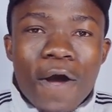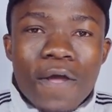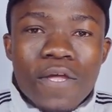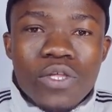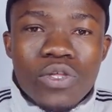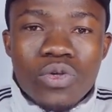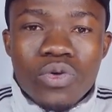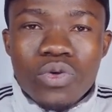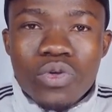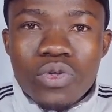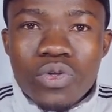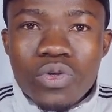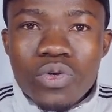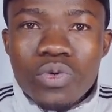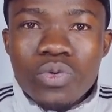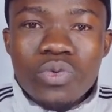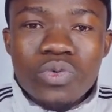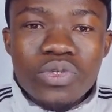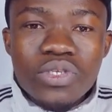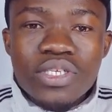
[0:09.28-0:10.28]
you
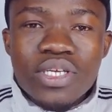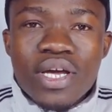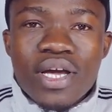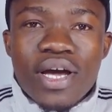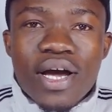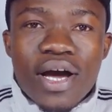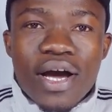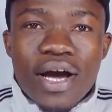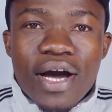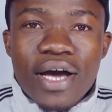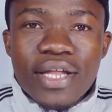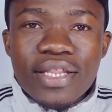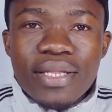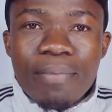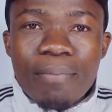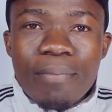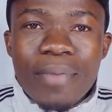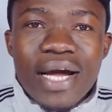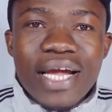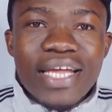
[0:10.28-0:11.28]
use the
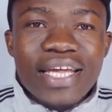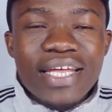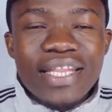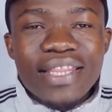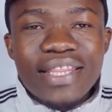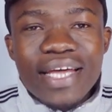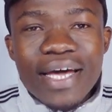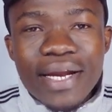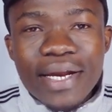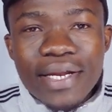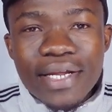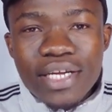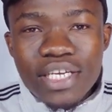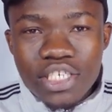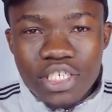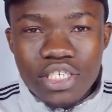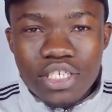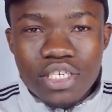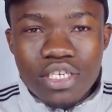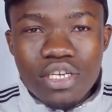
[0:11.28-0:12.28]
market
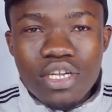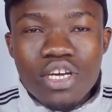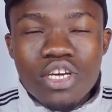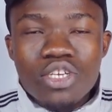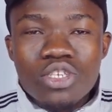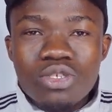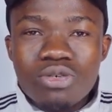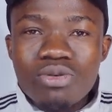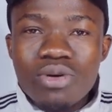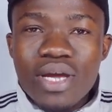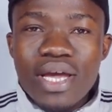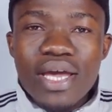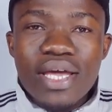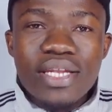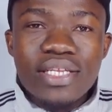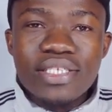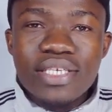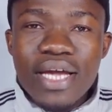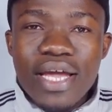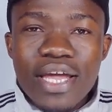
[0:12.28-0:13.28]
direction to
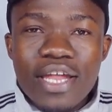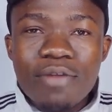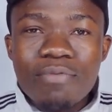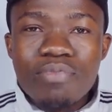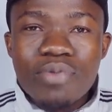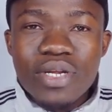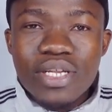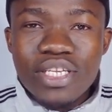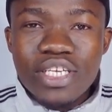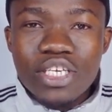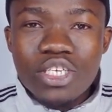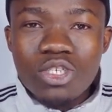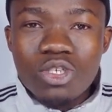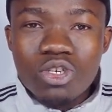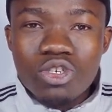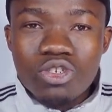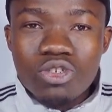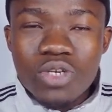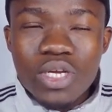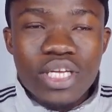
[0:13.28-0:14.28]
enter and predict
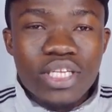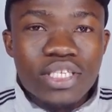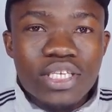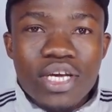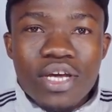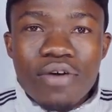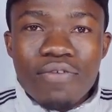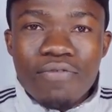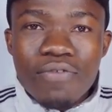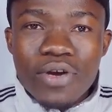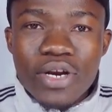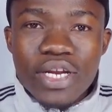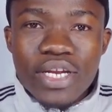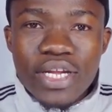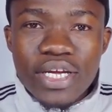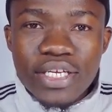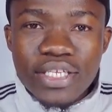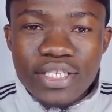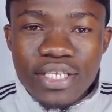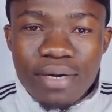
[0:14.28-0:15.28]
your trade. For an
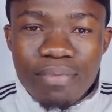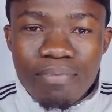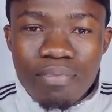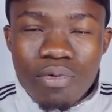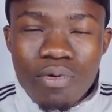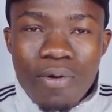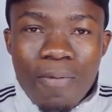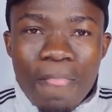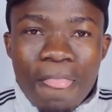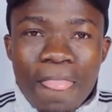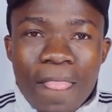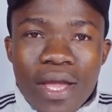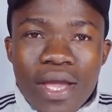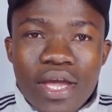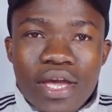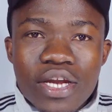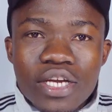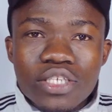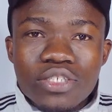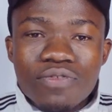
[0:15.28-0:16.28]
example,
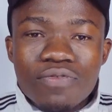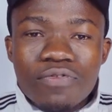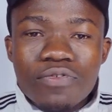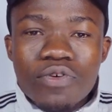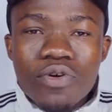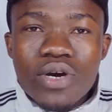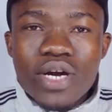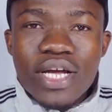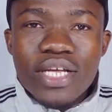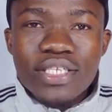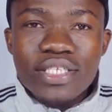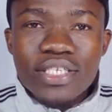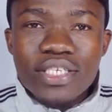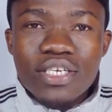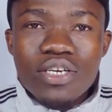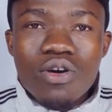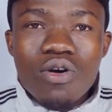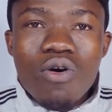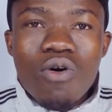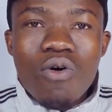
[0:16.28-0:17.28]
it is
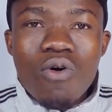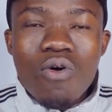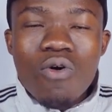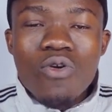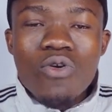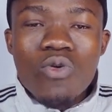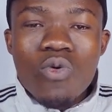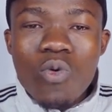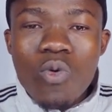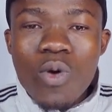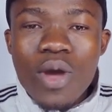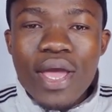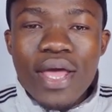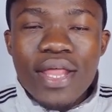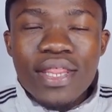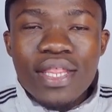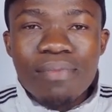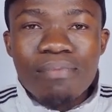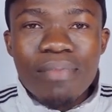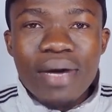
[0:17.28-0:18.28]
focusing on where
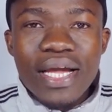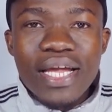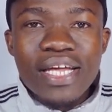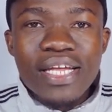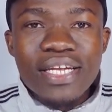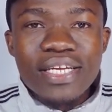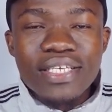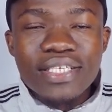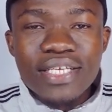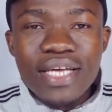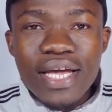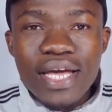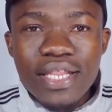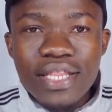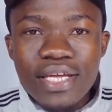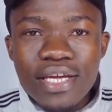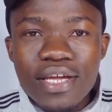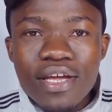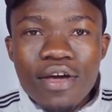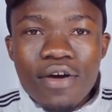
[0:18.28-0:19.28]
the market is
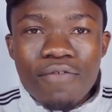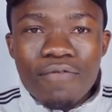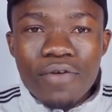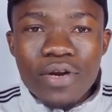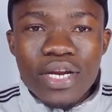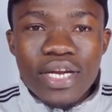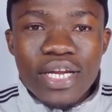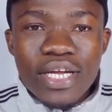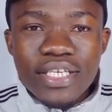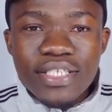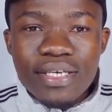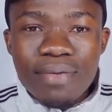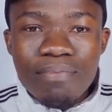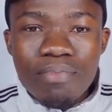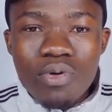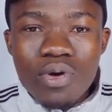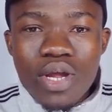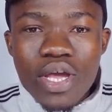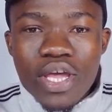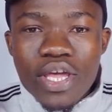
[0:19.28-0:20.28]
heading. For an
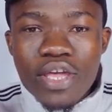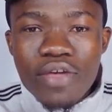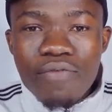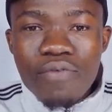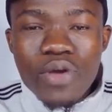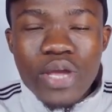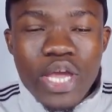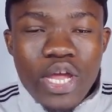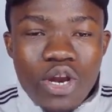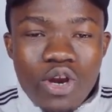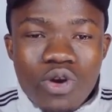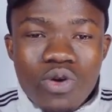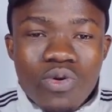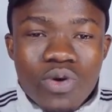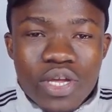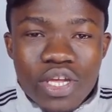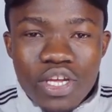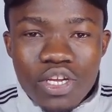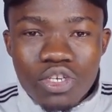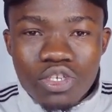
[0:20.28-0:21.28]
example, if you can
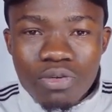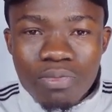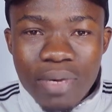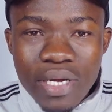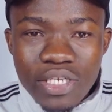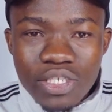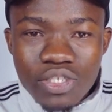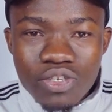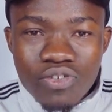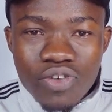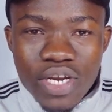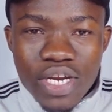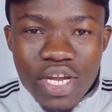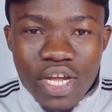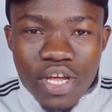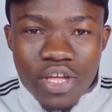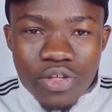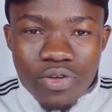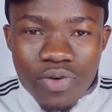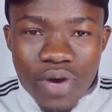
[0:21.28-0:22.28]
look into my screen,
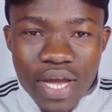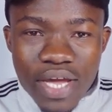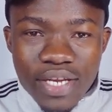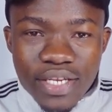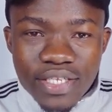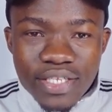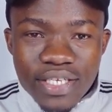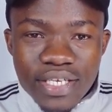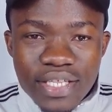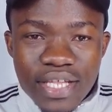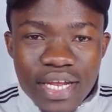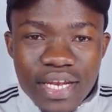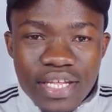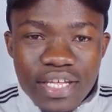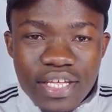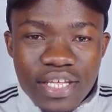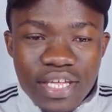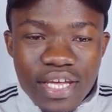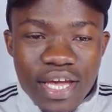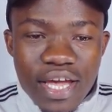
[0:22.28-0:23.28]
you can see that
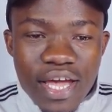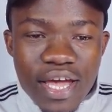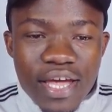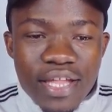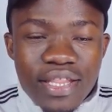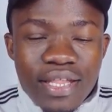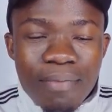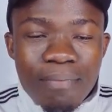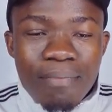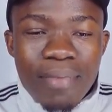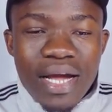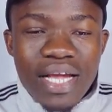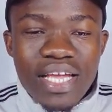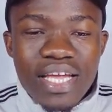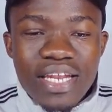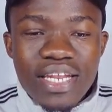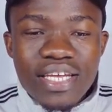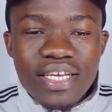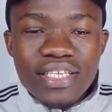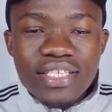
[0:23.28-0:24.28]
here the
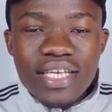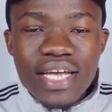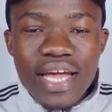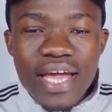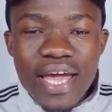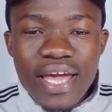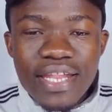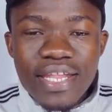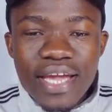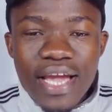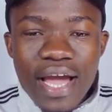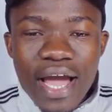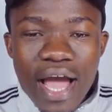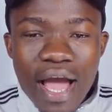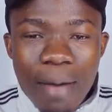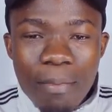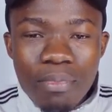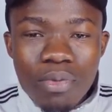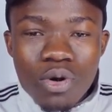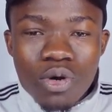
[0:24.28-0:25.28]
market is heading
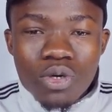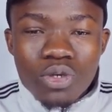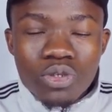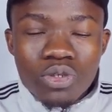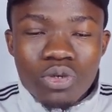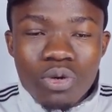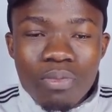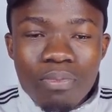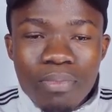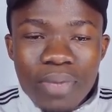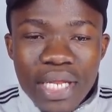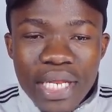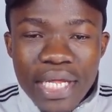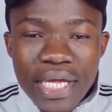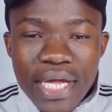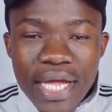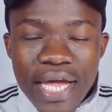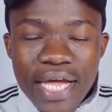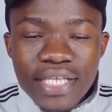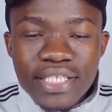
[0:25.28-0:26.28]
up. So
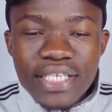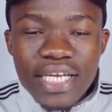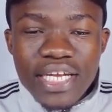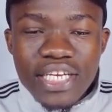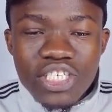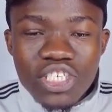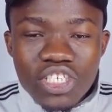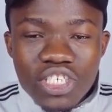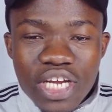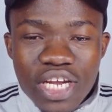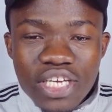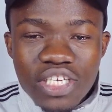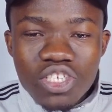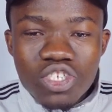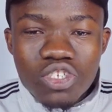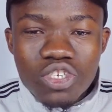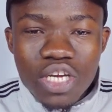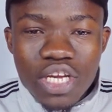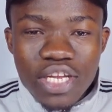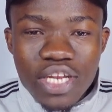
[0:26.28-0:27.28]
meaning, as a trend
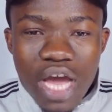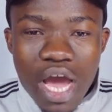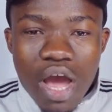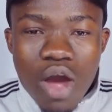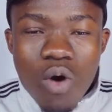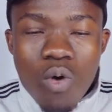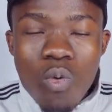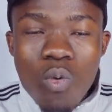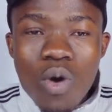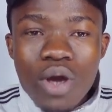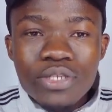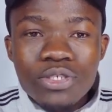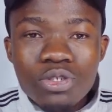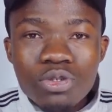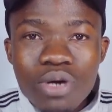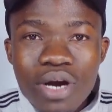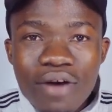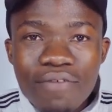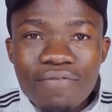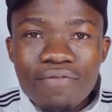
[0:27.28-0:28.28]
trader, what
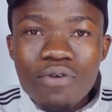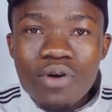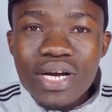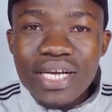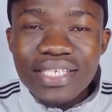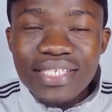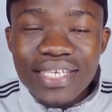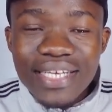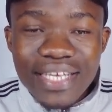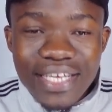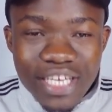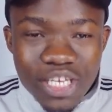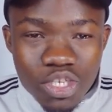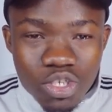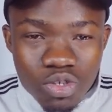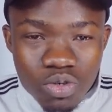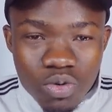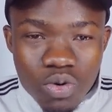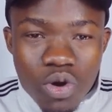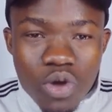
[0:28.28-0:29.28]
you are focusing
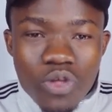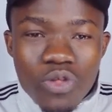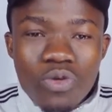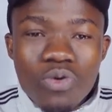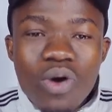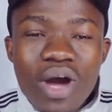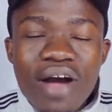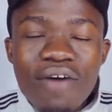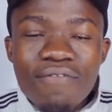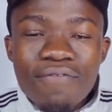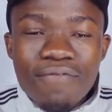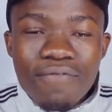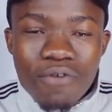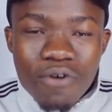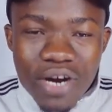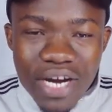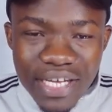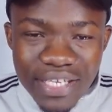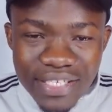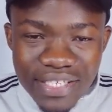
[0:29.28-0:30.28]
into, you are
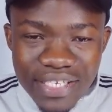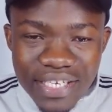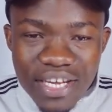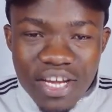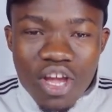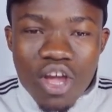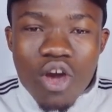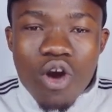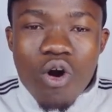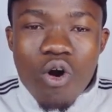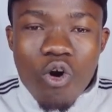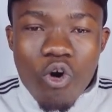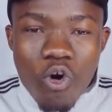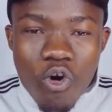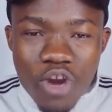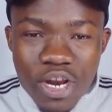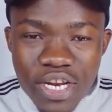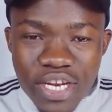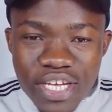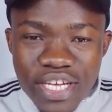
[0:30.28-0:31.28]
focusing
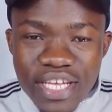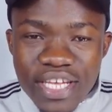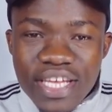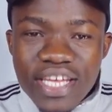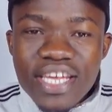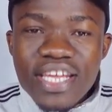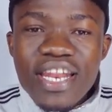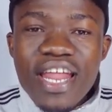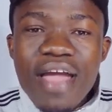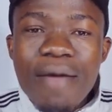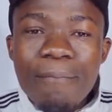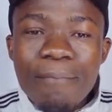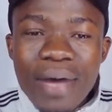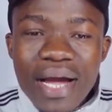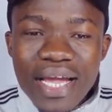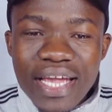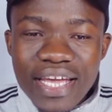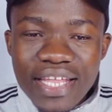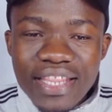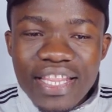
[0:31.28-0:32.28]
only in a
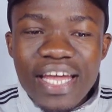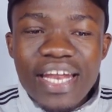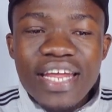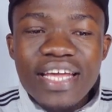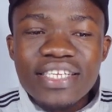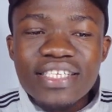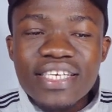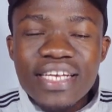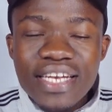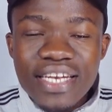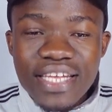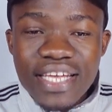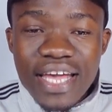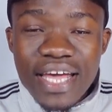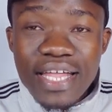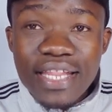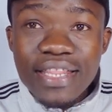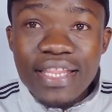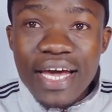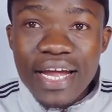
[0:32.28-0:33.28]
market that has
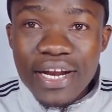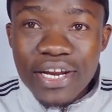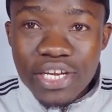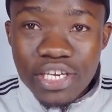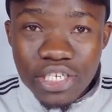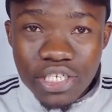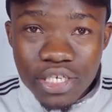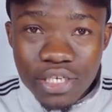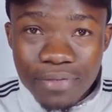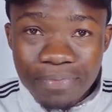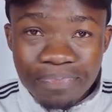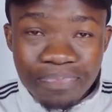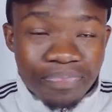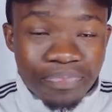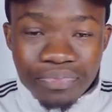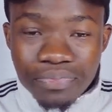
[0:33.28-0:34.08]
clear direction,